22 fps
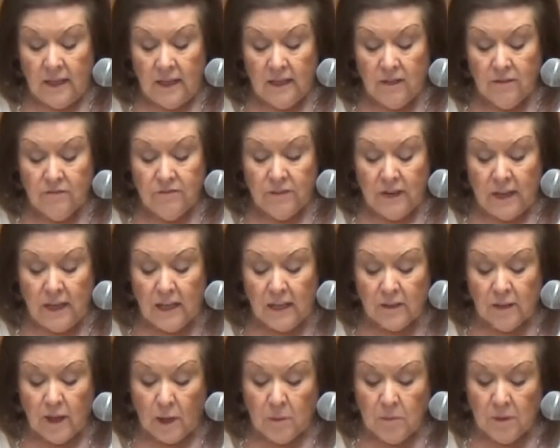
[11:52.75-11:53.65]
In
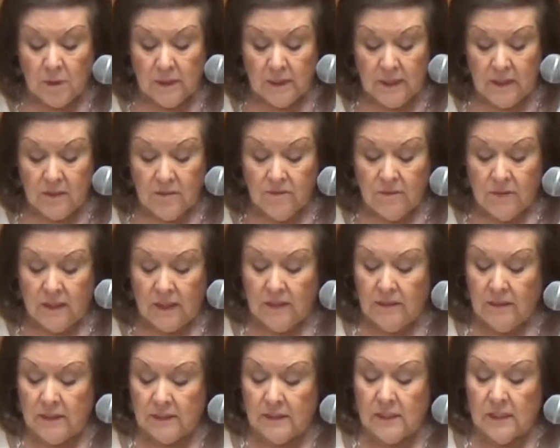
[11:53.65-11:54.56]
faith, I believe
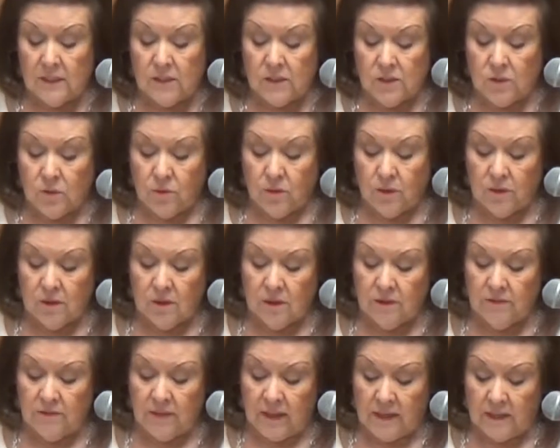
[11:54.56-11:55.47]
in this
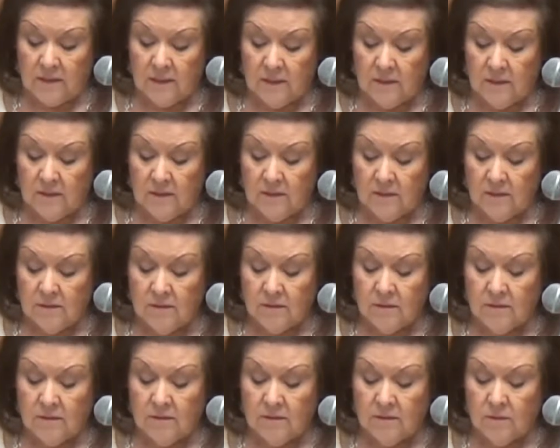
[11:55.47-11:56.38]
historical event,
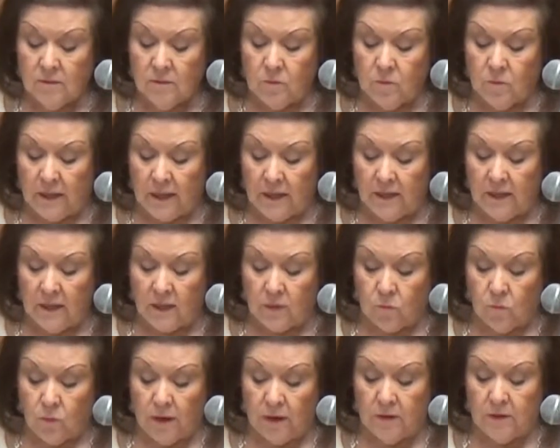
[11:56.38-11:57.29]
when
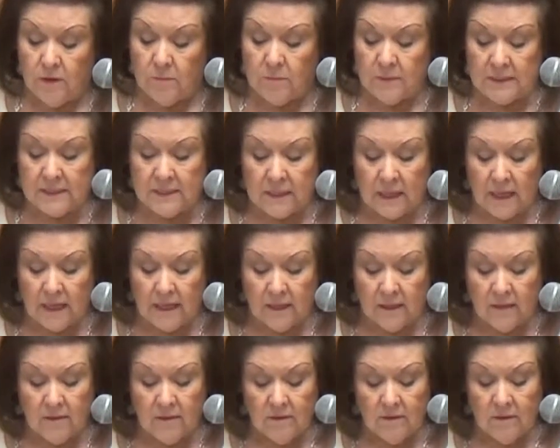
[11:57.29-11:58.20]
and where the
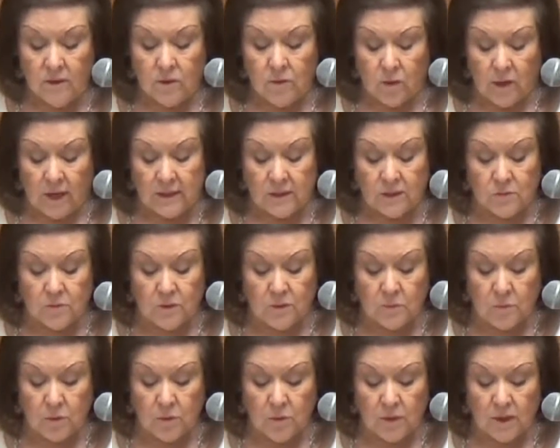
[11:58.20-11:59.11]
Messiah, the Christ,
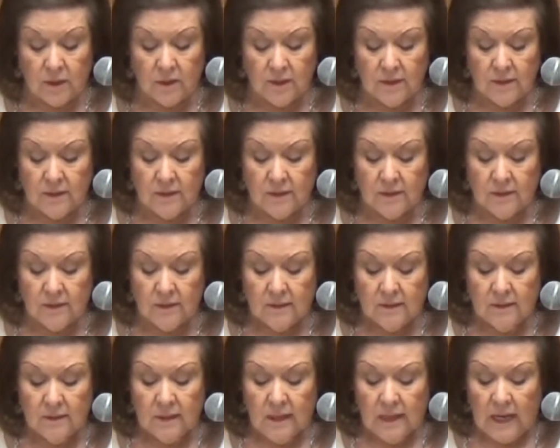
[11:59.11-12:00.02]
was born.
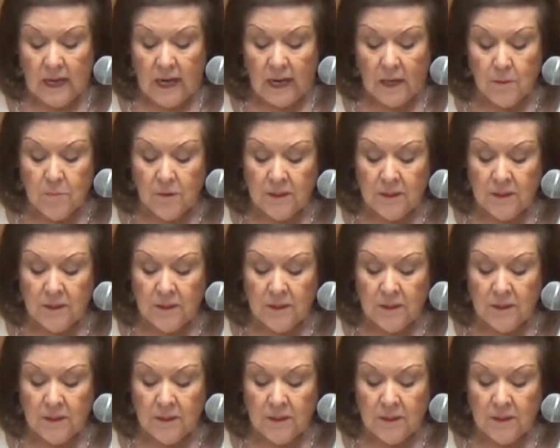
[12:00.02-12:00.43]
I